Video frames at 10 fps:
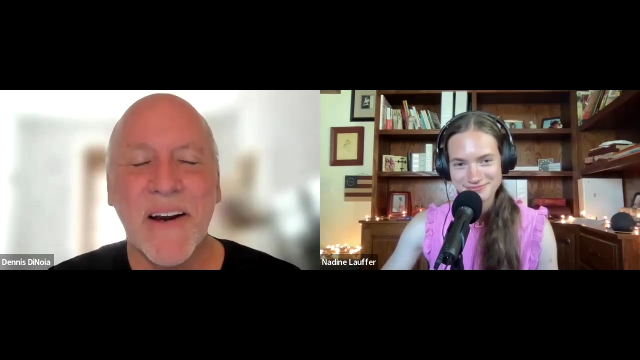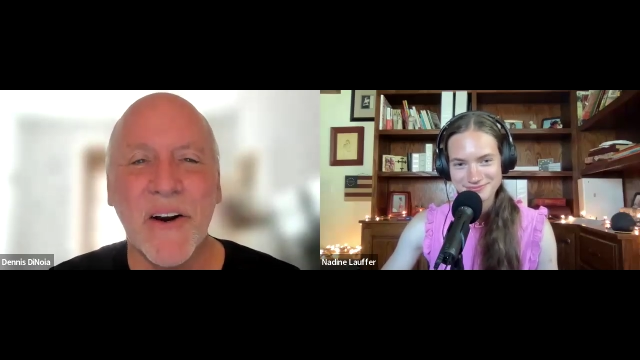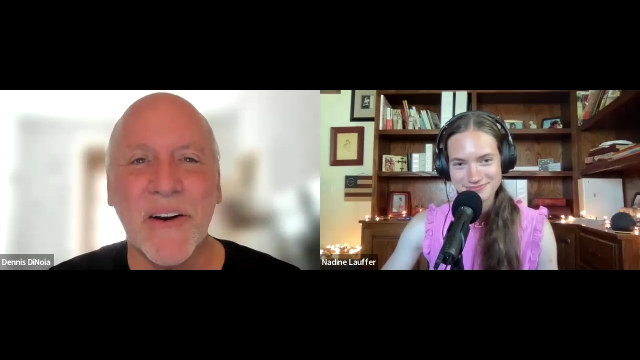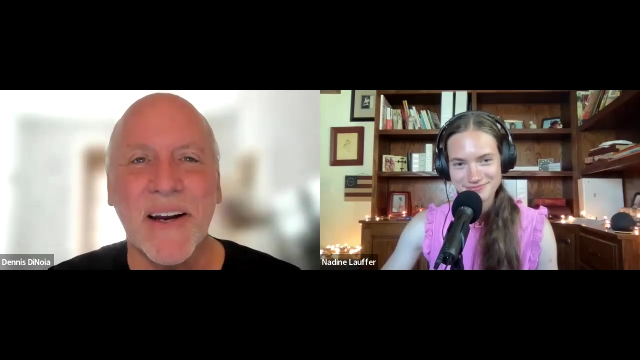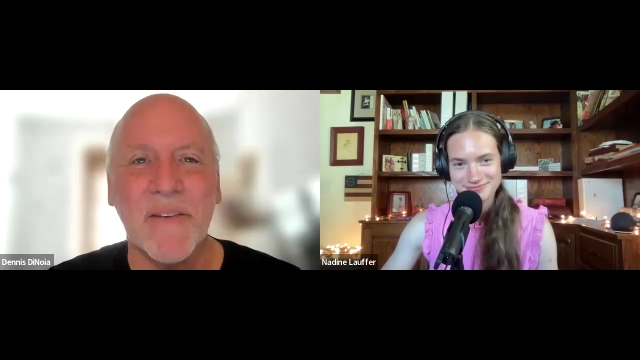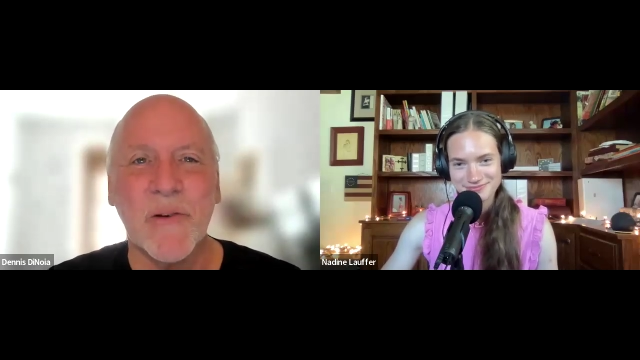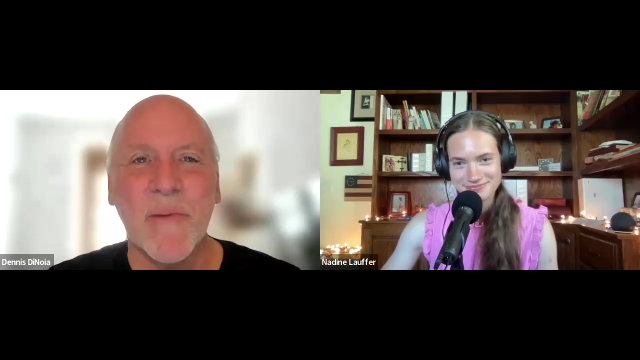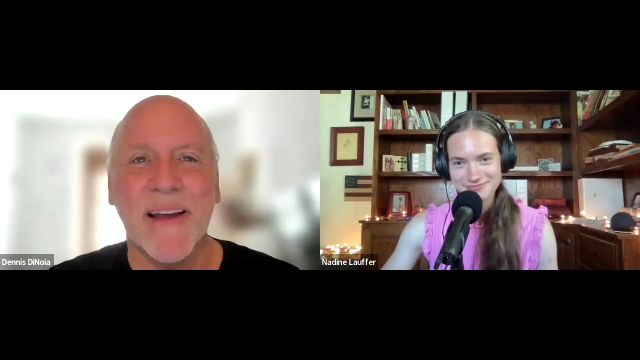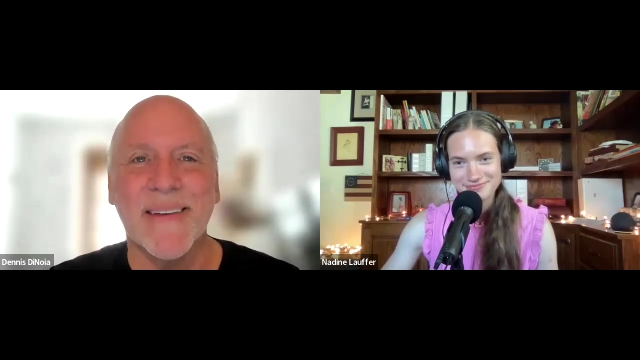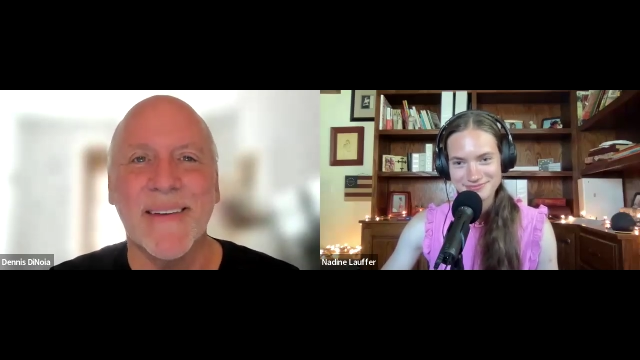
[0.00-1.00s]
Speaker 1: Here you can have
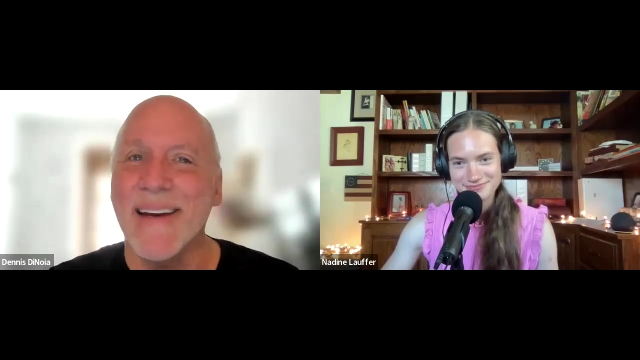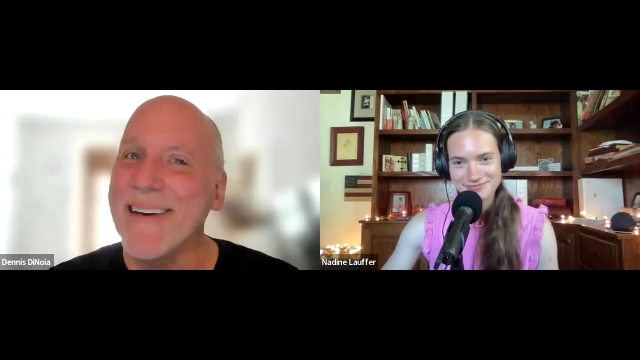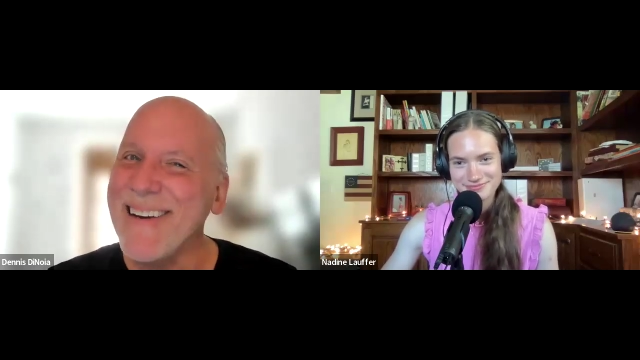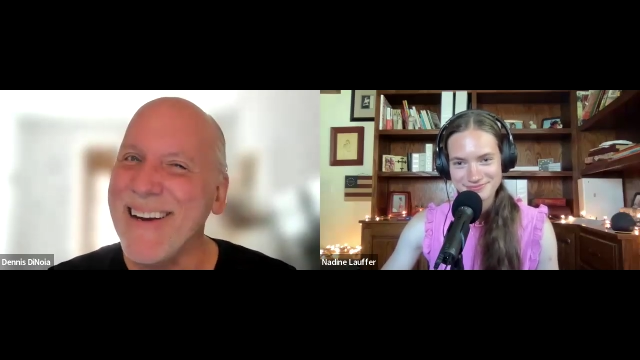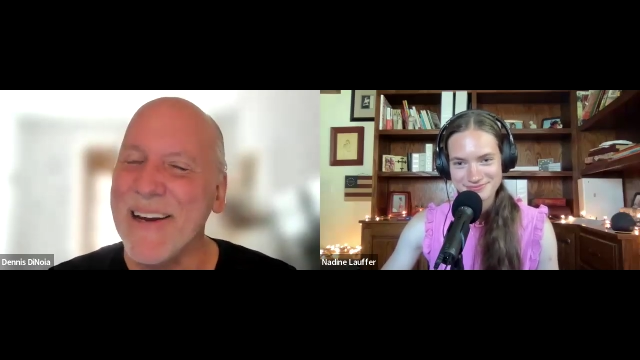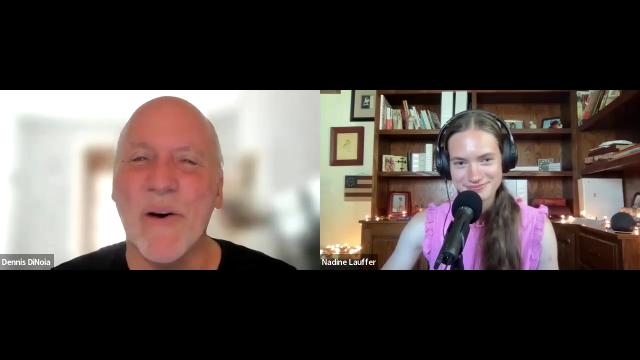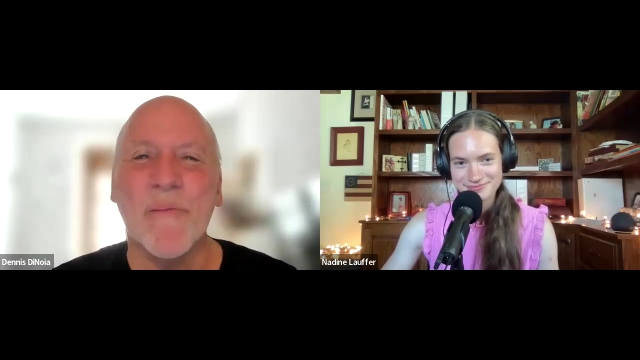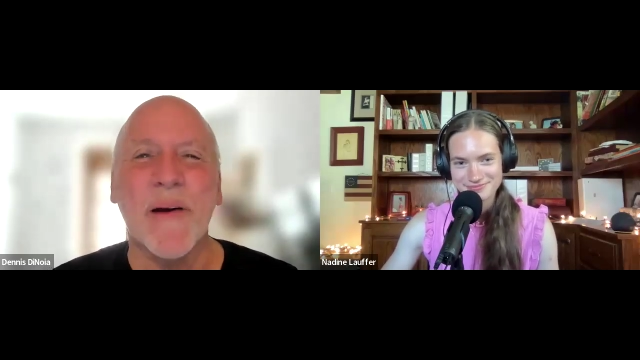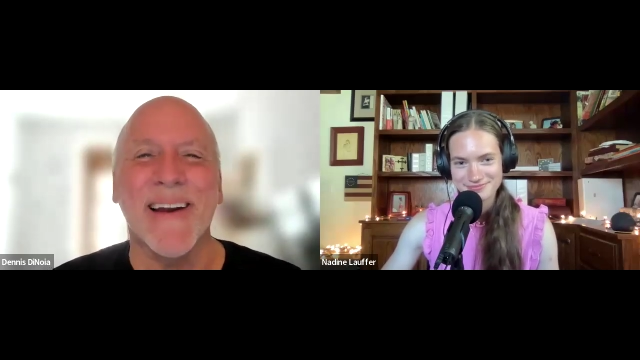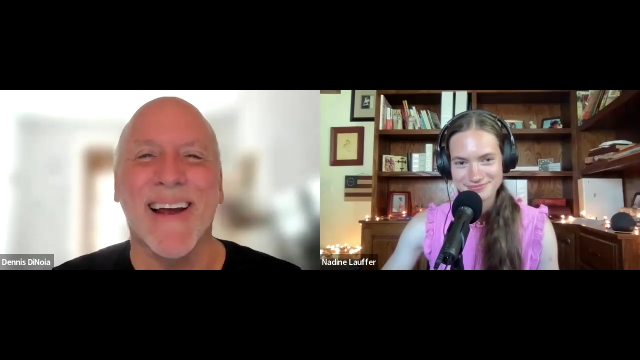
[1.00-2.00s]
somebody that said, "Yeah,
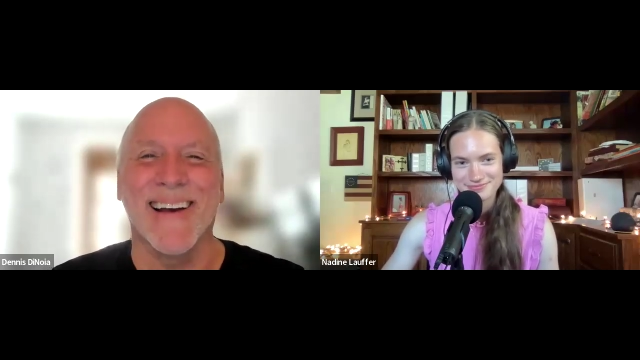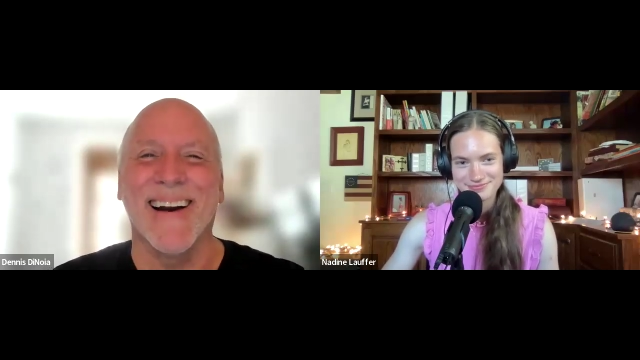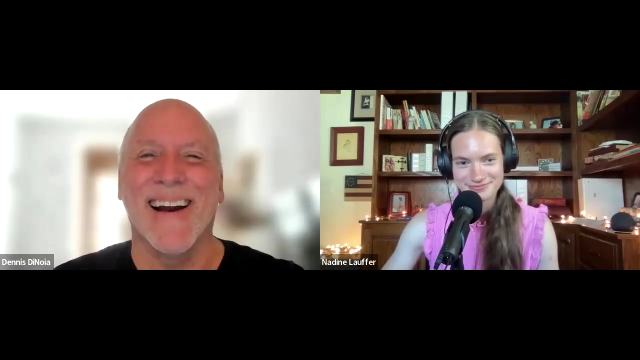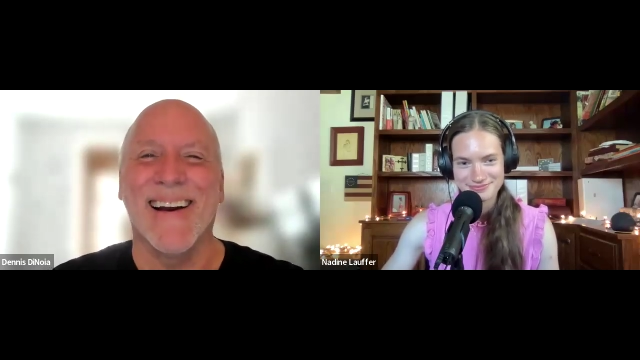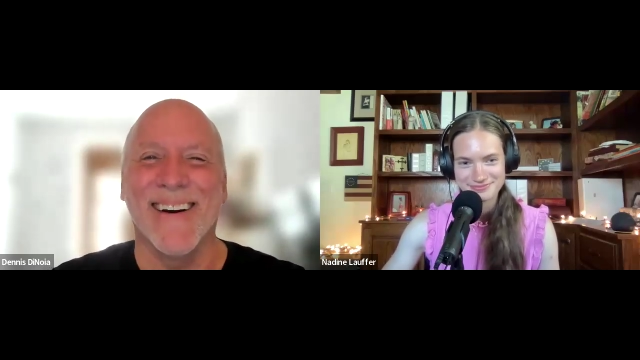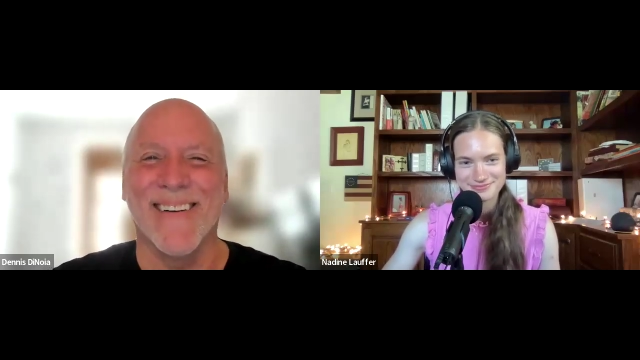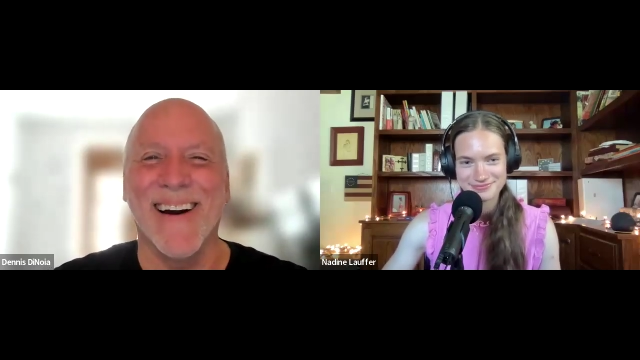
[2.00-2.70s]
no, maybe not a good idea,